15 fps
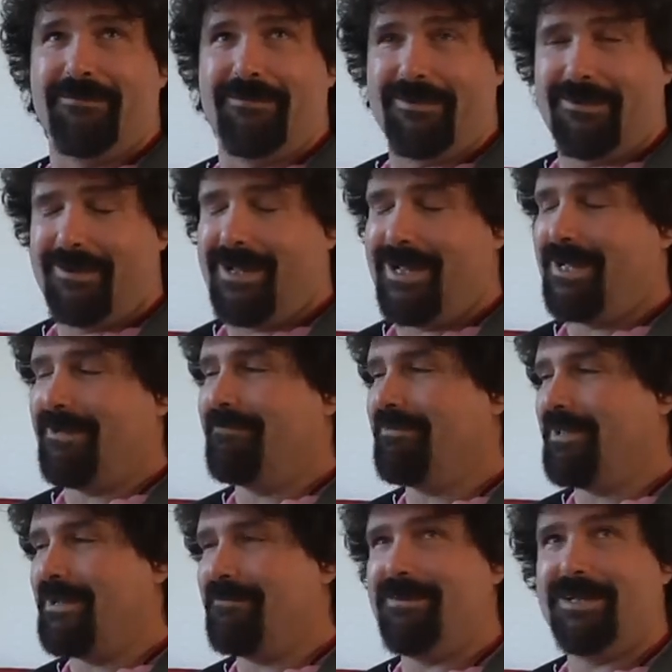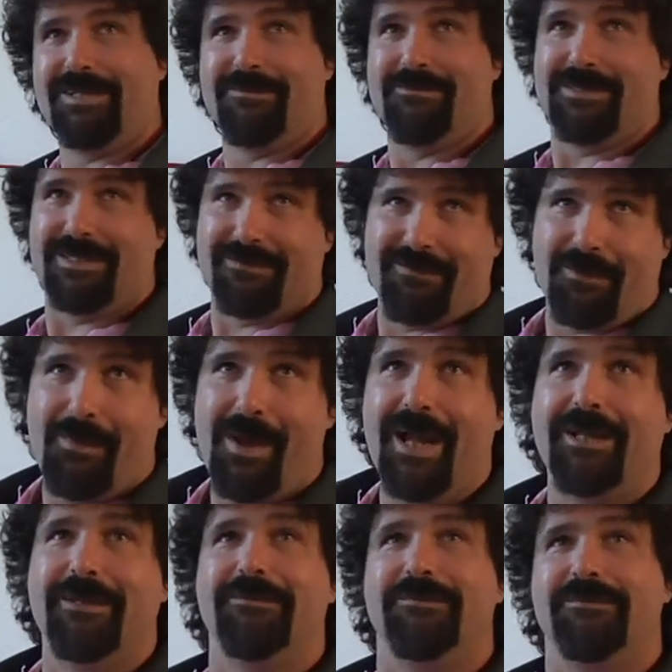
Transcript: for flood victims in Vermont.